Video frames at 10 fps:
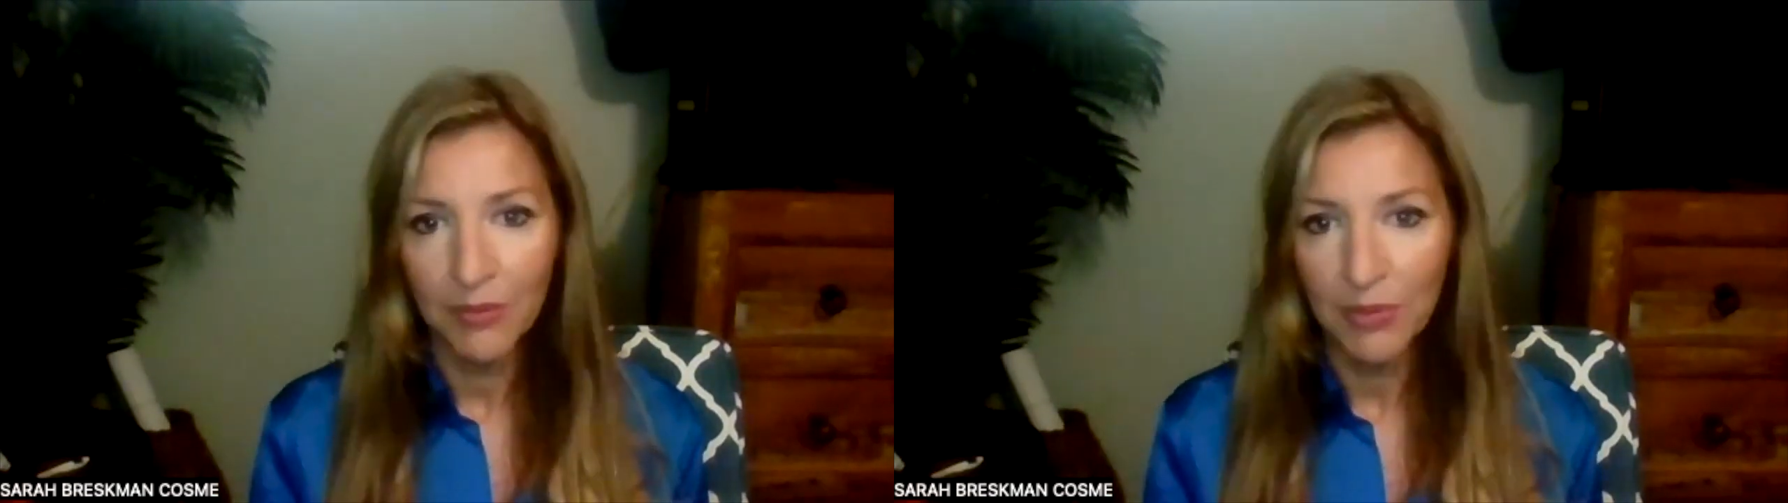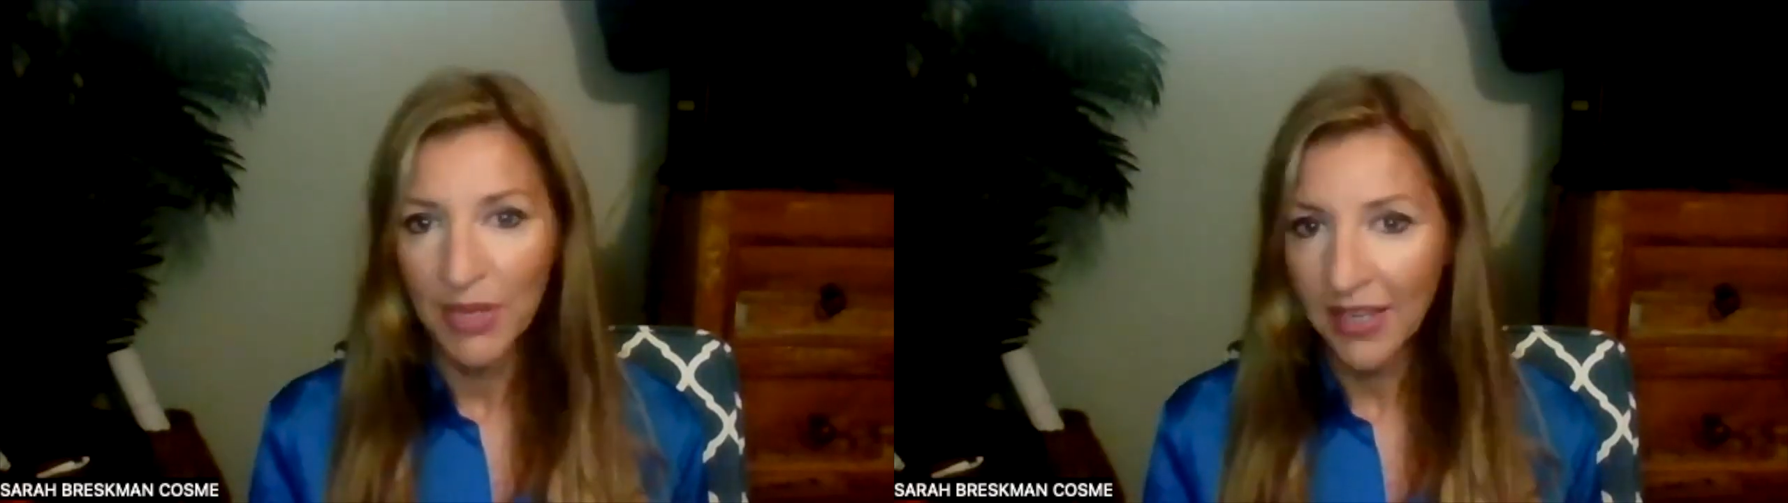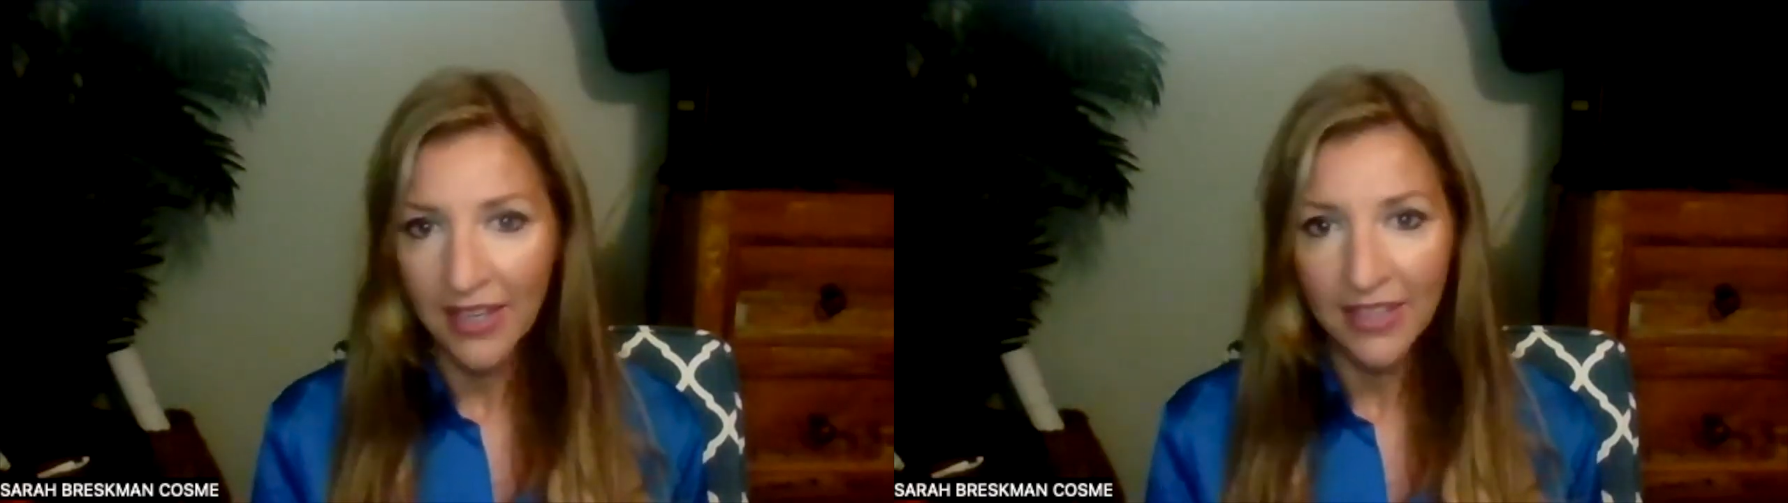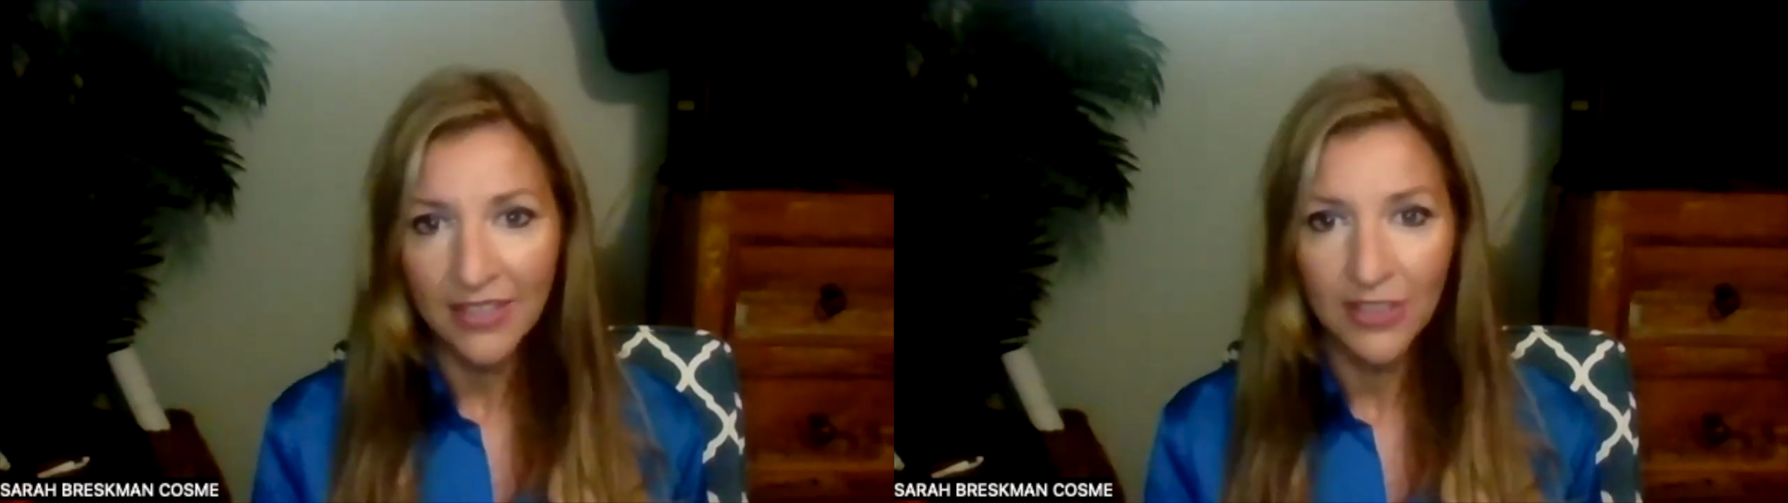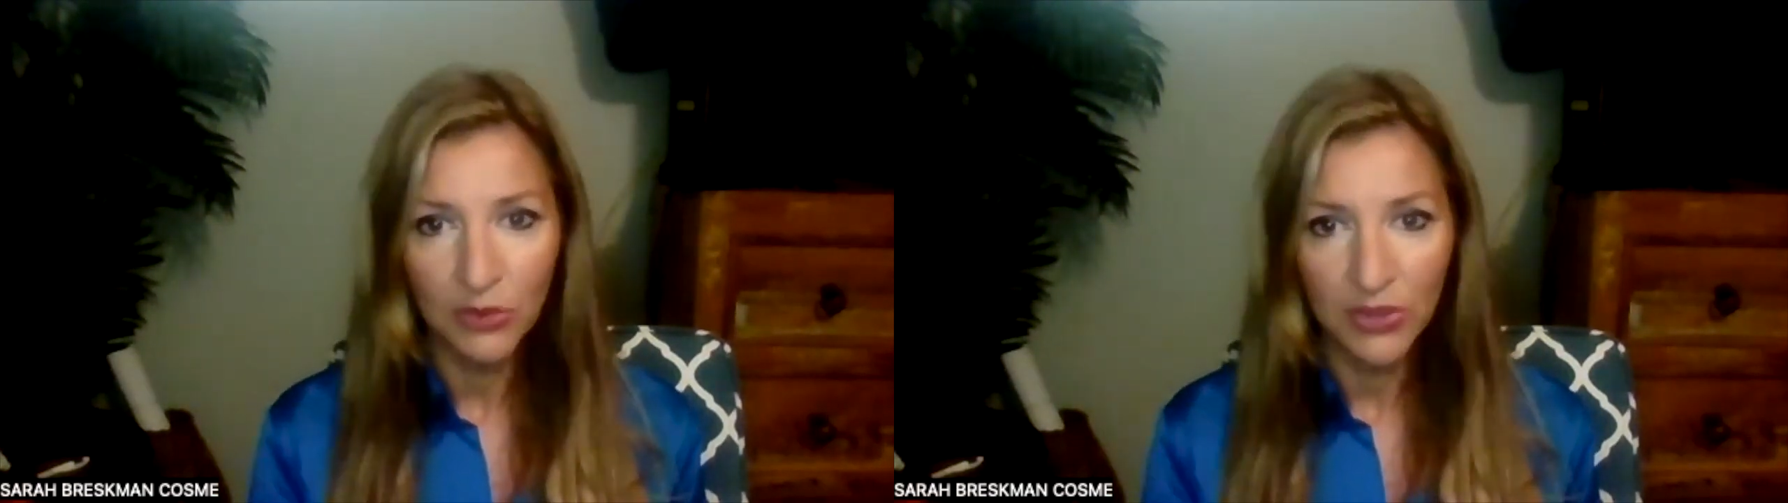
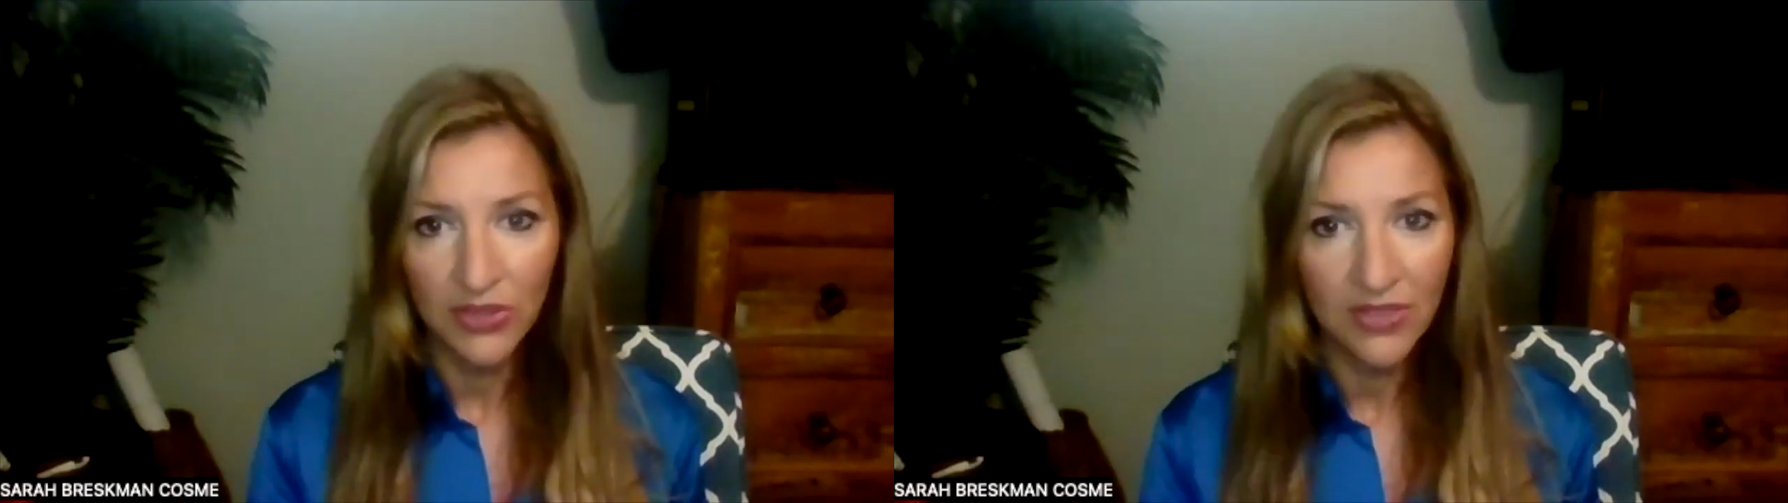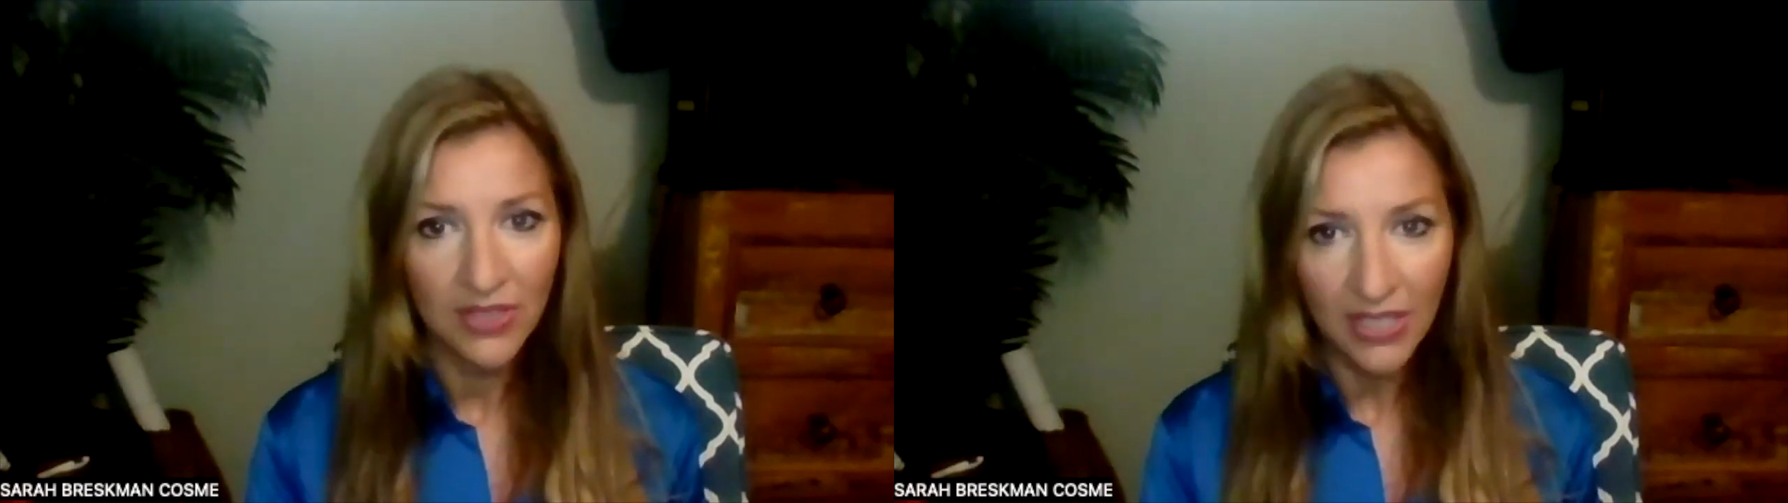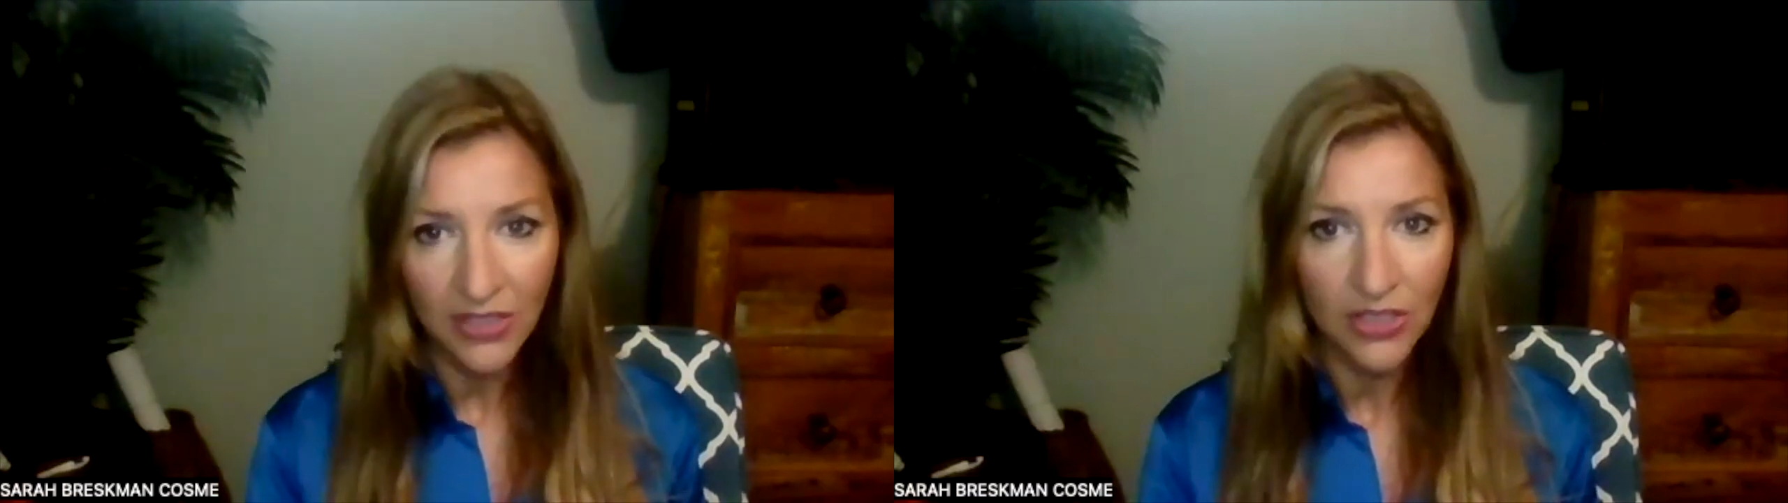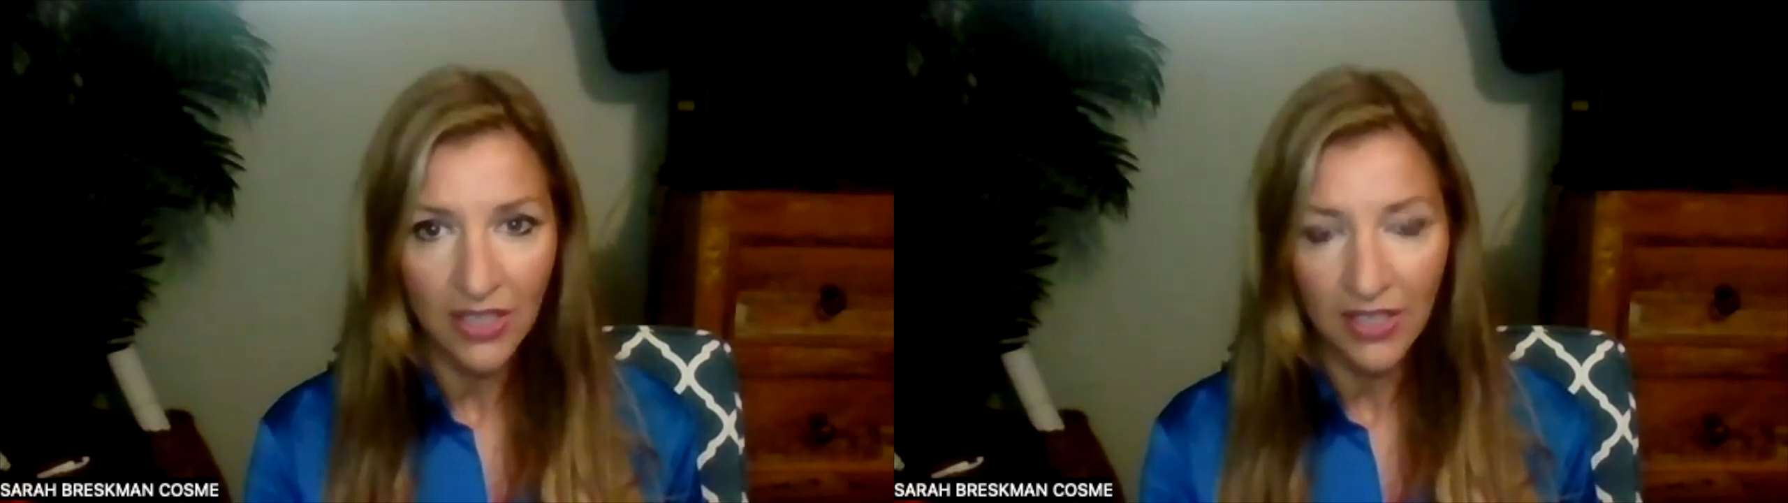because there was such